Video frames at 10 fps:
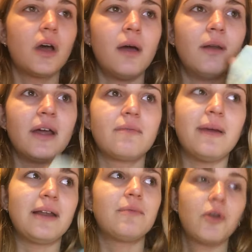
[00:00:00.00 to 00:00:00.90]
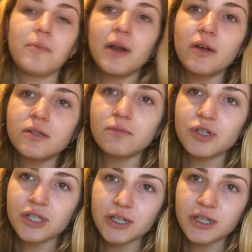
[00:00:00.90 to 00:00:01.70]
I'm like barely blowing my nose, I'm just